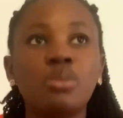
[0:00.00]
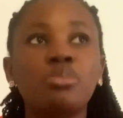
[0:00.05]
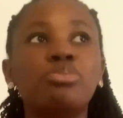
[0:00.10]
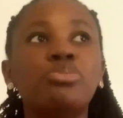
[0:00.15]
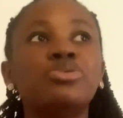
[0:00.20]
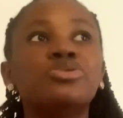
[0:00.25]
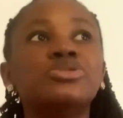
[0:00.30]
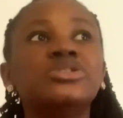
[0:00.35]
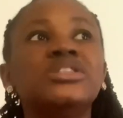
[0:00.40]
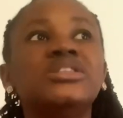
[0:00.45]

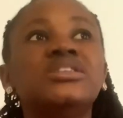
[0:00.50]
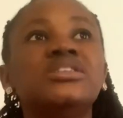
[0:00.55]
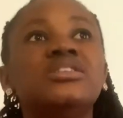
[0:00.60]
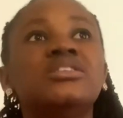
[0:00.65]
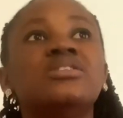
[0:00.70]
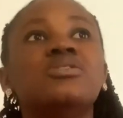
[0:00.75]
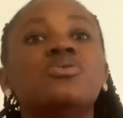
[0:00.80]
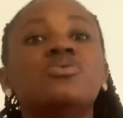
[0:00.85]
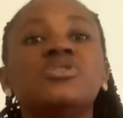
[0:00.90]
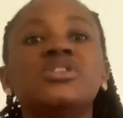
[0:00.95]
But the
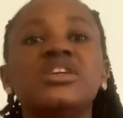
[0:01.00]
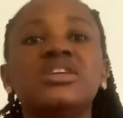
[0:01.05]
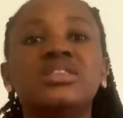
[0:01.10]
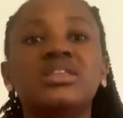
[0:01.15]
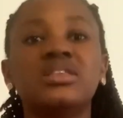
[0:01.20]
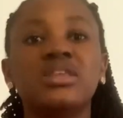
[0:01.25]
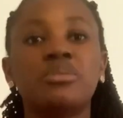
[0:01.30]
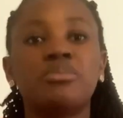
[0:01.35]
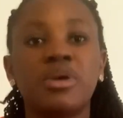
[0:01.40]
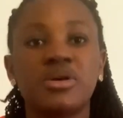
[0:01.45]
only thing
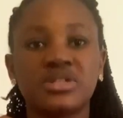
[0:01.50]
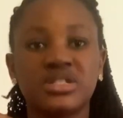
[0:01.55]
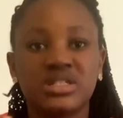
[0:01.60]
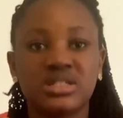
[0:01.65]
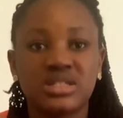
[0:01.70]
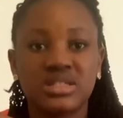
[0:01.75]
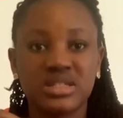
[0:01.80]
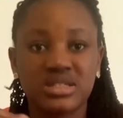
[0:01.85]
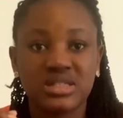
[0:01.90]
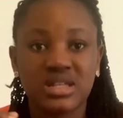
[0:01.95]
about it
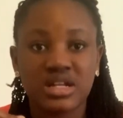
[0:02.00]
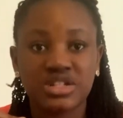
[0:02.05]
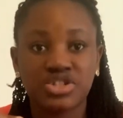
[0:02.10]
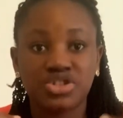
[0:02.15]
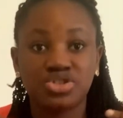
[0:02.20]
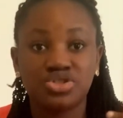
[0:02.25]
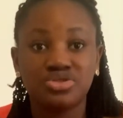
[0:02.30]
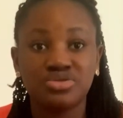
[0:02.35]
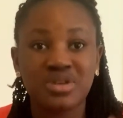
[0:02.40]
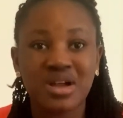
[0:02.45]
is that
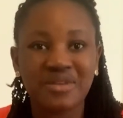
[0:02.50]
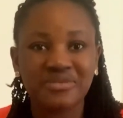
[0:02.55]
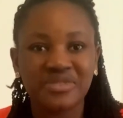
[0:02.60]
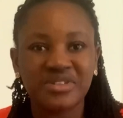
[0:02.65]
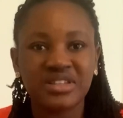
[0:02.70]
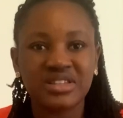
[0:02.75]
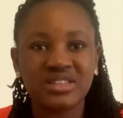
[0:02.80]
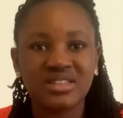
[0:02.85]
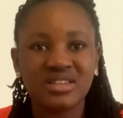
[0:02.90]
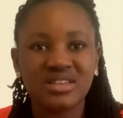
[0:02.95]

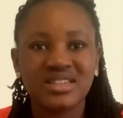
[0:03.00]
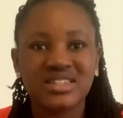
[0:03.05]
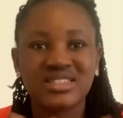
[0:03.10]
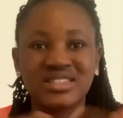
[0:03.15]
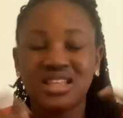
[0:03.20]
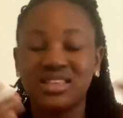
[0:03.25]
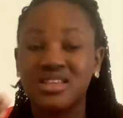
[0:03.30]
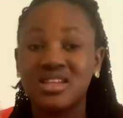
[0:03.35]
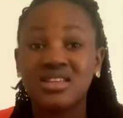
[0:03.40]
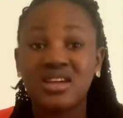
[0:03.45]
traveling
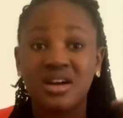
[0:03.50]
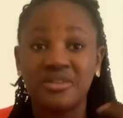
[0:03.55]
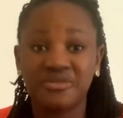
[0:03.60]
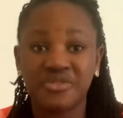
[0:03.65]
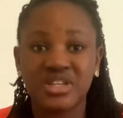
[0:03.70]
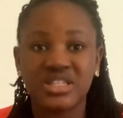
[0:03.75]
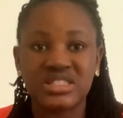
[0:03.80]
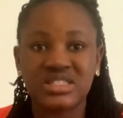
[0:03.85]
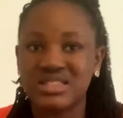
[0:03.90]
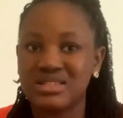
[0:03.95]
started
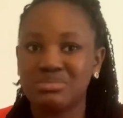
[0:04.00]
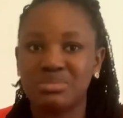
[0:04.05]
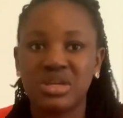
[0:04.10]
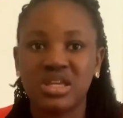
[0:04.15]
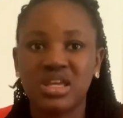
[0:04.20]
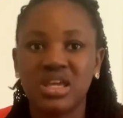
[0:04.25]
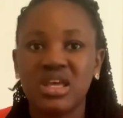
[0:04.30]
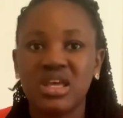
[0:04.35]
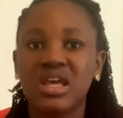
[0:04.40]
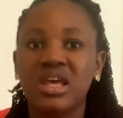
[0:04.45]
affecting me.
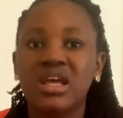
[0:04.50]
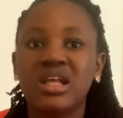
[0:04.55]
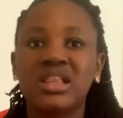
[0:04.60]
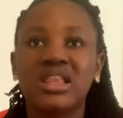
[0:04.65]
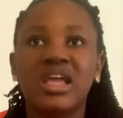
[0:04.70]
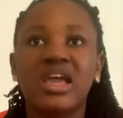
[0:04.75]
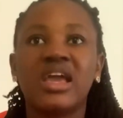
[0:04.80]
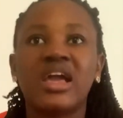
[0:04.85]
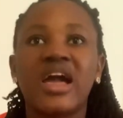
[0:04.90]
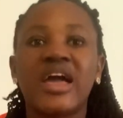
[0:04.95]

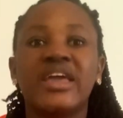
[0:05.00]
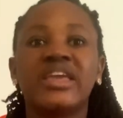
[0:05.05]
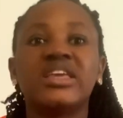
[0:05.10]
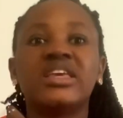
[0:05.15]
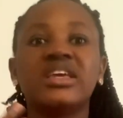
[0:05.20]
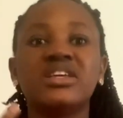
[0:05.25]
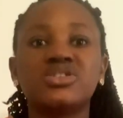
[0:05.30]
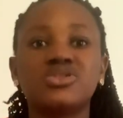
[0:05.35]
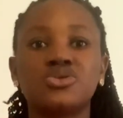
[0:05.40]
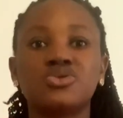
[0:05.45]
Like I
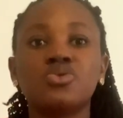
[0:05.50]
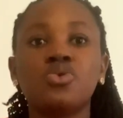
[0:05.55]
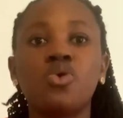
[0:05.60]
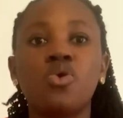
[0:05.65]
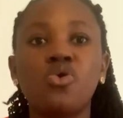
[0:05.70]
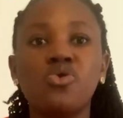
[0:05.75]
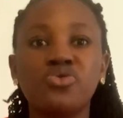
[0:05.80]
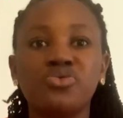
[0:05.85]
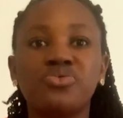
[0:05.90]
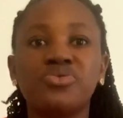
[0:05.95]
get so
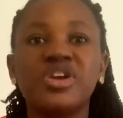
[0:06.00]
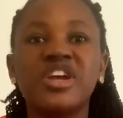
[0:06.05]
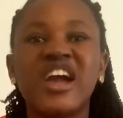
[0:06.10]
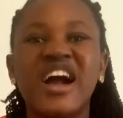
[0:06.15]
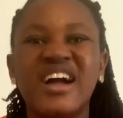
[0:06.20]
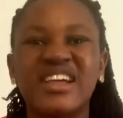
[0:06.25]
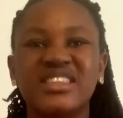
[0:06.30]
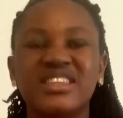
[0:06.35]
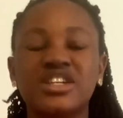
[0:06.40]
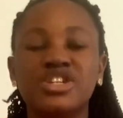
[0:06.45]
hungry
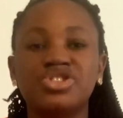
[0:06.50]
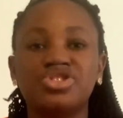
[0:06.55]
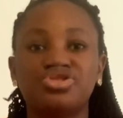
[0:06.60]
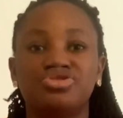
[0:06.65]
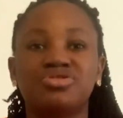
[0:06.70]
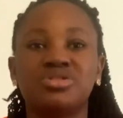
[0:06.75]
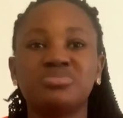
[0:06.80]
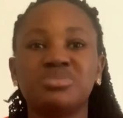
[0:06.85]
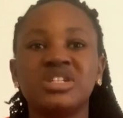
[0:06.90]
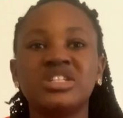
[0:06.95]
and
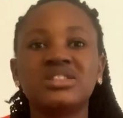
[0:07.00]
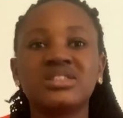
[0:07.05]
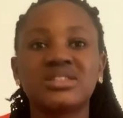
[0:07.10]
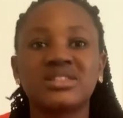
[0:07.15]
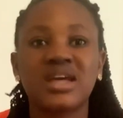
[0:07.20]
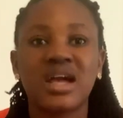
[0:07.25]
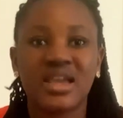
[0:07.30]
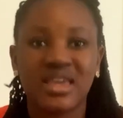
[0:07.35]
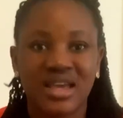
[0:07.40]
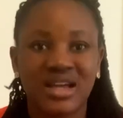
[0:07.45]
extremely
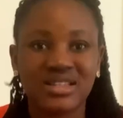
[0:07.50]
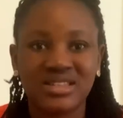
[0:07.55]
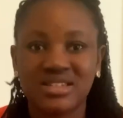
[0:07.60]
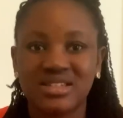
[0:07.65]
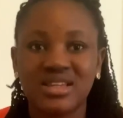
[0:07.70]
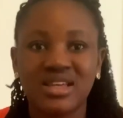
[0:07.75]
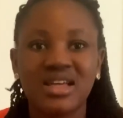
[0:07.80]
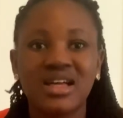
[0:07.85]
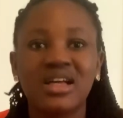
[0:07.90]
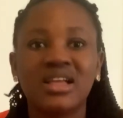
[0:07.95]
tired.
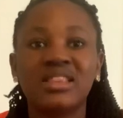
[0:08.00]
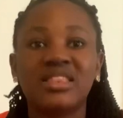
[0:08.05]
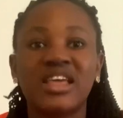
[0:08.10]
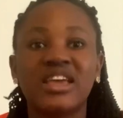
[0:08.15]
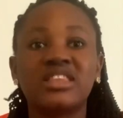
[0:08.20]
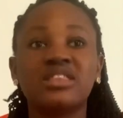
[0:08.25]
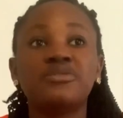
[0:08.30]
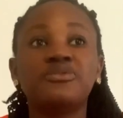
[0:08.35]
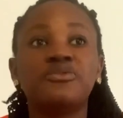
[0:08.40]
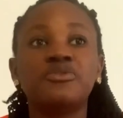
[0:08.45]
Like
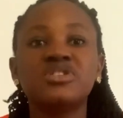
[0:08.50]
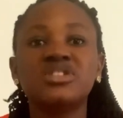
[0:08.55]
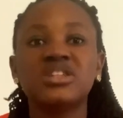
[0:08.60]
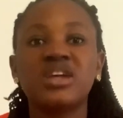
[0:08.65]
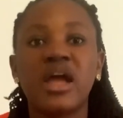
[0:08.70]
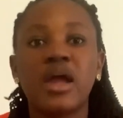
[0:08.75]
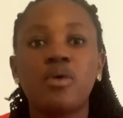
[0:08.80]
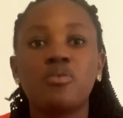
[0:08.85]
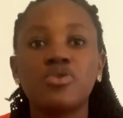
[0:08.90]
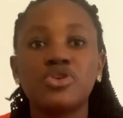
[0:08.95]
the first day
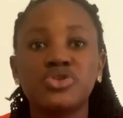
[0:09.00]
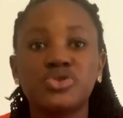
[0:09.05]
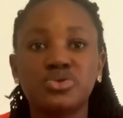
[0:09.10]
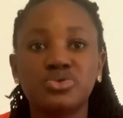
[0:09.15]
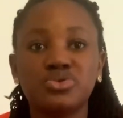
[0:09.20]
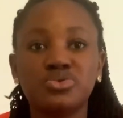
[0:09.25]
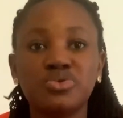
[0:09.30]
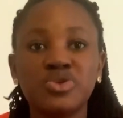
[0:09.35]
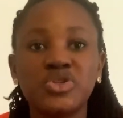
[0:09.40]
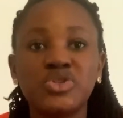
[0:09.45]
I went to
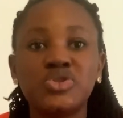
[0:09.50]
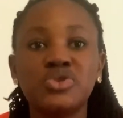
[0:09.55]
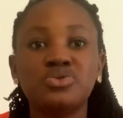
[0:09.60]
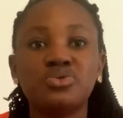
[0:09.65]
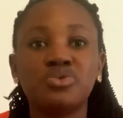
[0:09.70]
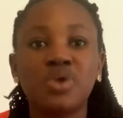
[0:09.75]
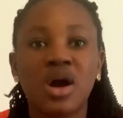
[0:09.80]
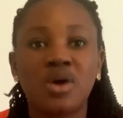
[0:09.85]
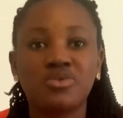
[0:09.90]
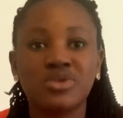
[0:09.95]
do it,
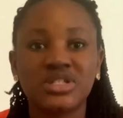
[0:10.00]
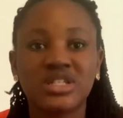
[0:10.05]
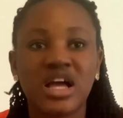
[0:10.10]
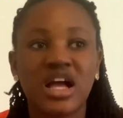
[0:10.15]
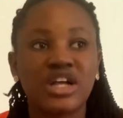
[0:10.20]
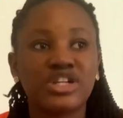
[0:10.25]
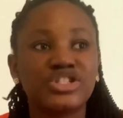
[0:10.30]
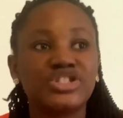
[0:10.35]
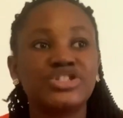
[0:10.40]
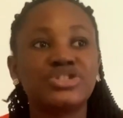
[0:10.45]
I was
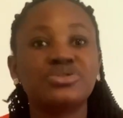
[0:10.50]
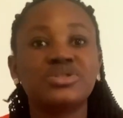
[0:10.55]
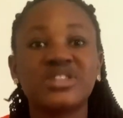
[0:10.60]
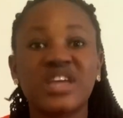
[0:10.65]
anxious.